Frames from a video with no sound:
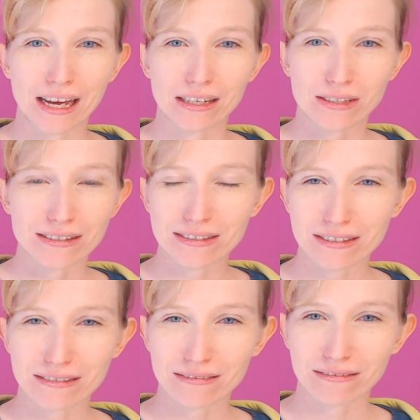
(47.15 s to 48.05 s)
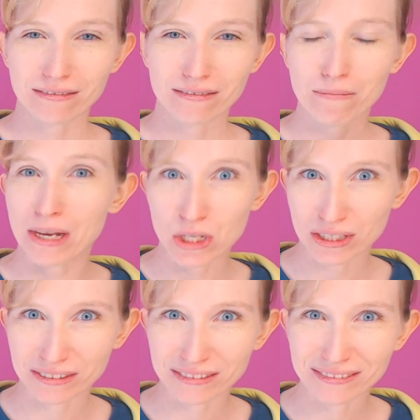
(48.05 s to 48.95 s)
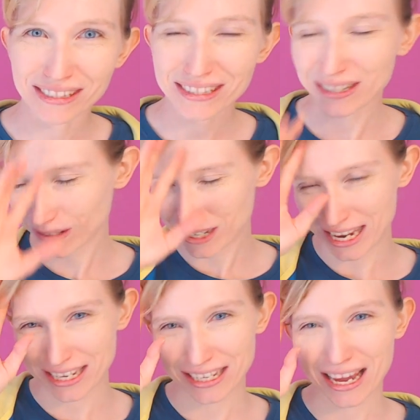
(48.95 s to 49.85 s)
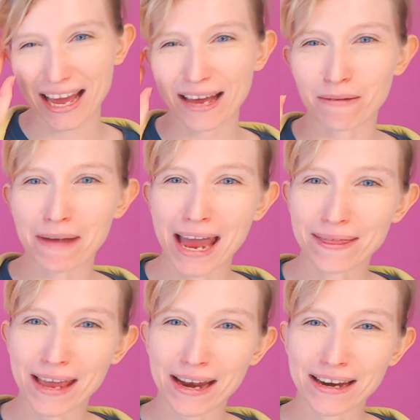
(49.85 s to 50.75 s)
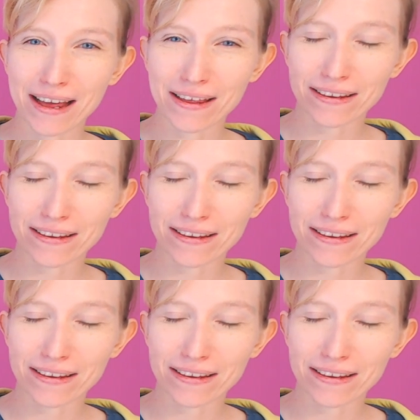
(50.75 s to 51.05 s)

just magical, so unique. And then